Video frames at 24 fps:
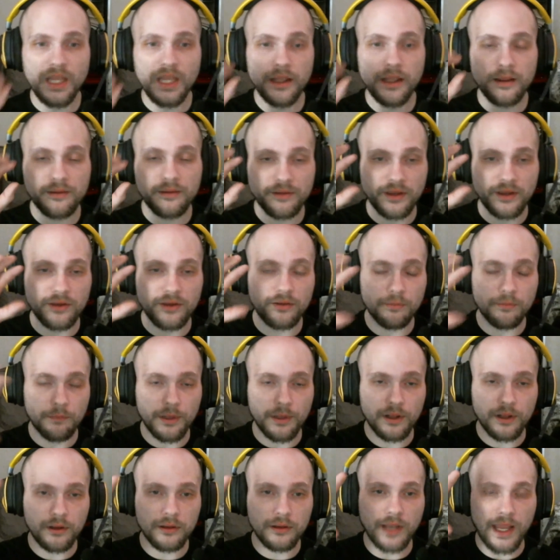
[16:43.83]
Is that you can
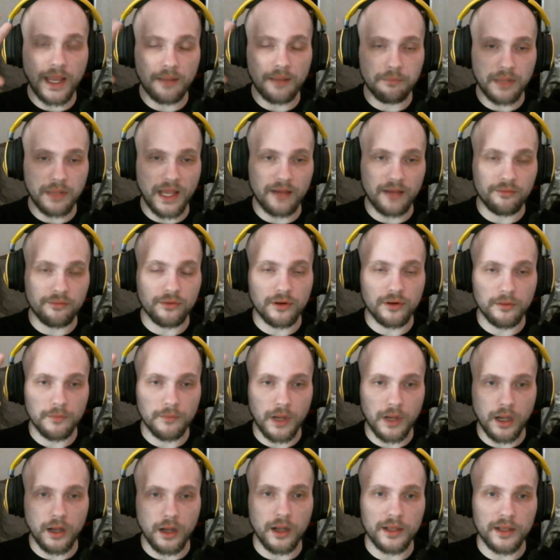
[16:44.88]
build a platform
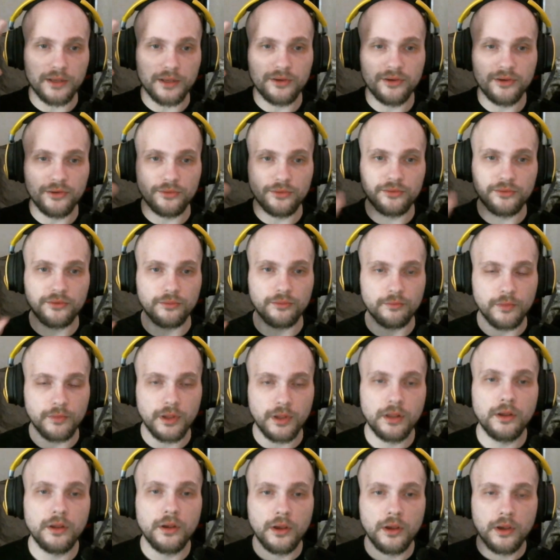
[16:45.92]
on YouTube.
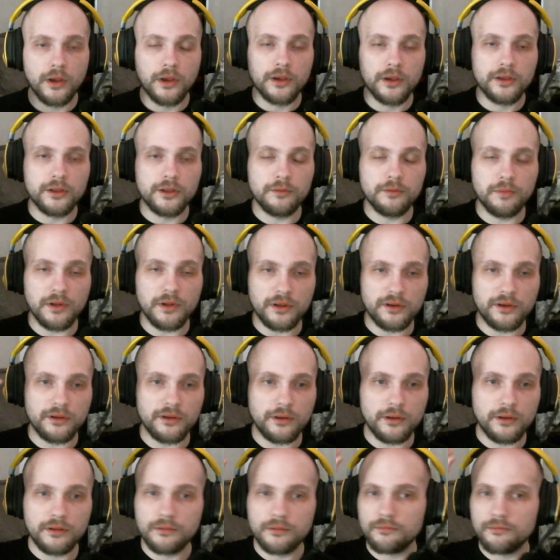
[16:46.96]

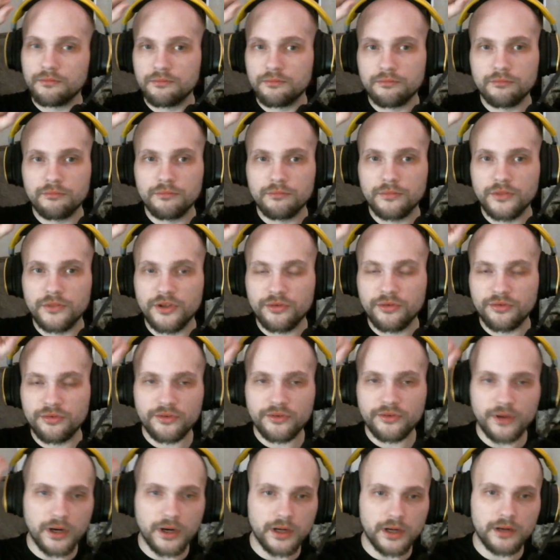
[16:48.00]
You
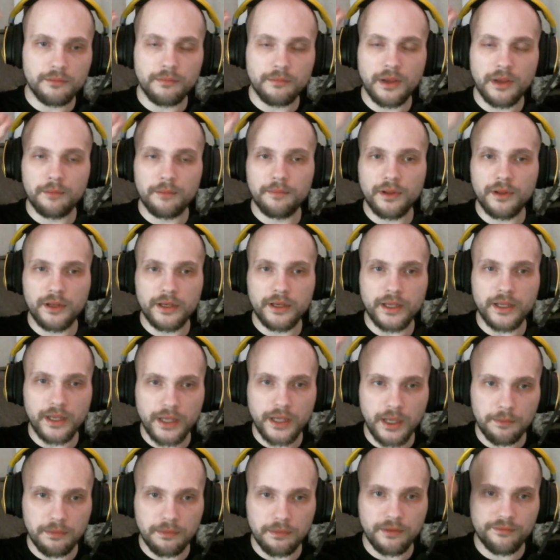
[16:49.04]
start by building a
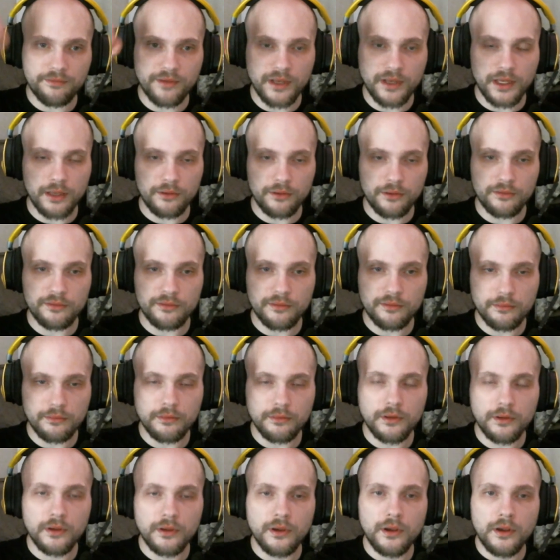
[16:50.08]
couple of videos.
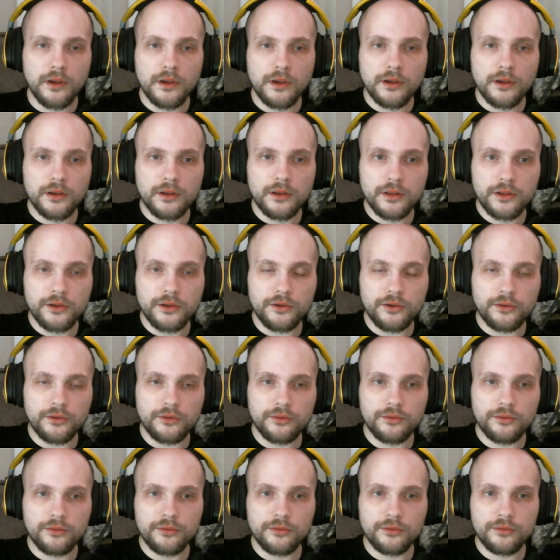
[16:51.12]

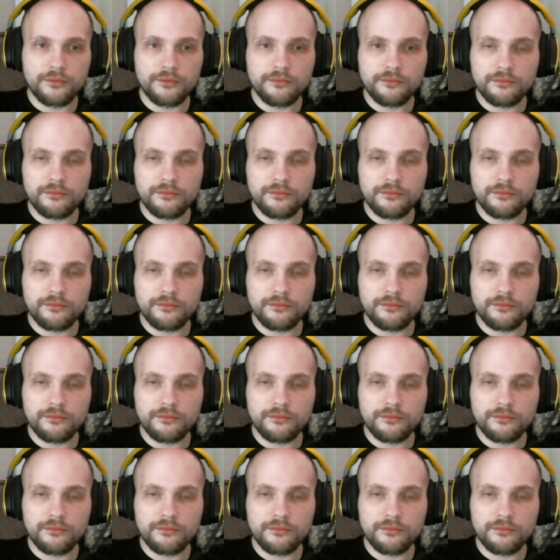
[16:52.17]
You